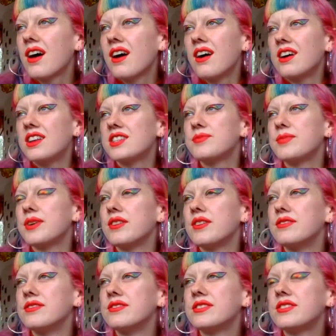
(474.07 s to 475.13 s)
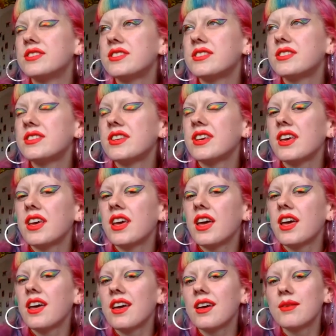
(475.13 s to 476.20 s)
suppose
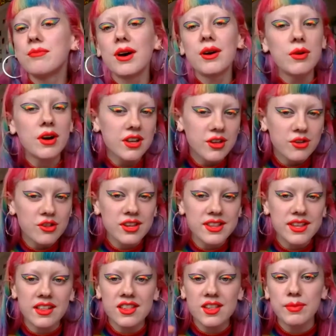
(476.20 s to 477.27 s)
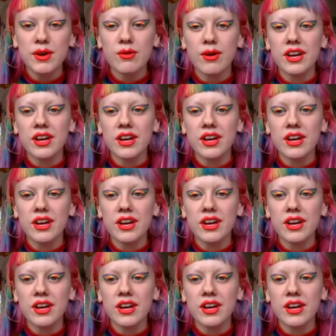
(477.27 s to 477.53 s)
my work usually tends to be quite